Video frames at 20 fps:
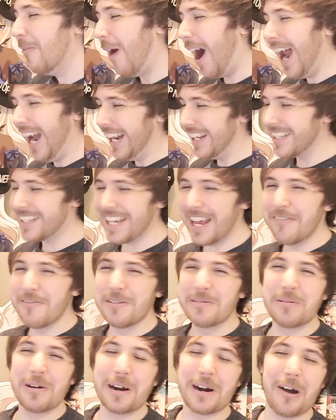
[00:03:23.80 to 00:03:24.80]
Why does
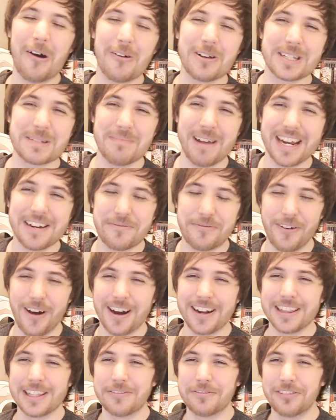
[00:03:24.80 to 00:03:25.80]
everyone always make
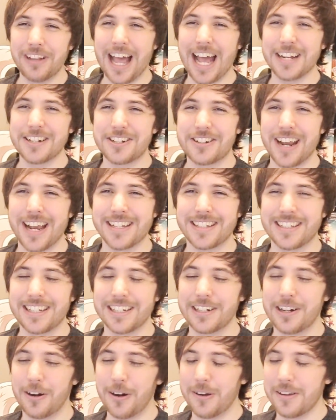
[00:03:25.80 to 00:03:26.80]
fun of the
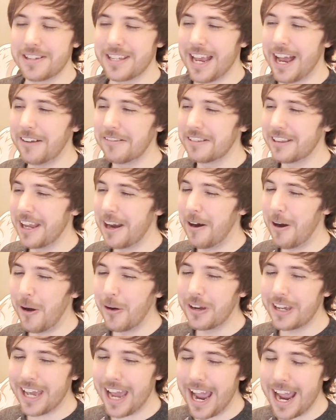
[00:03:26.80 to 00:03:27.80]
flat-chested girls out there,
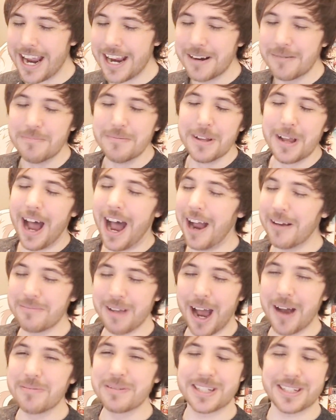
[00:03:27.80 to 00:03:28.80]
okay? I'm,
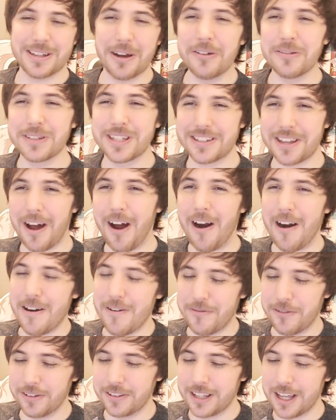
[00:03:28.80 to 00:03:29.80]
I'm so
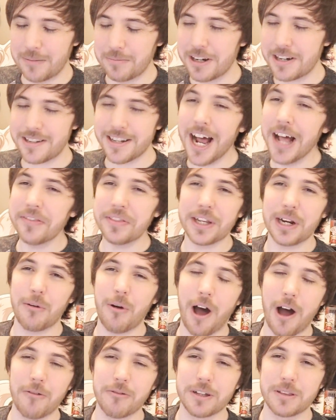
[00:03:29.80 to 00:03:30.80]
sorry for them. There's nothing
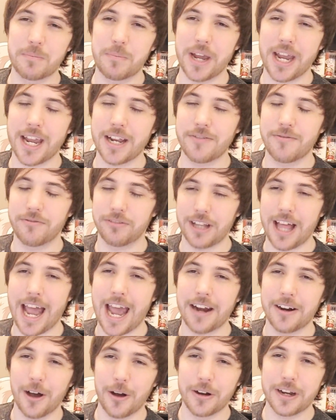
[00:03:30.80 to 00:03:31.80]
wrong with being
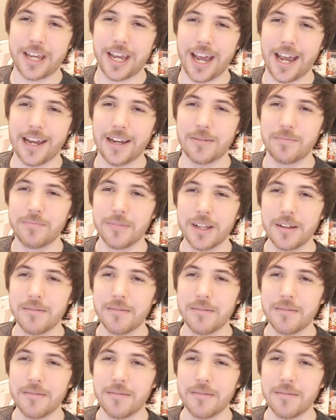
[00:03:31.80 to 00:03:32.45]
flat, okay?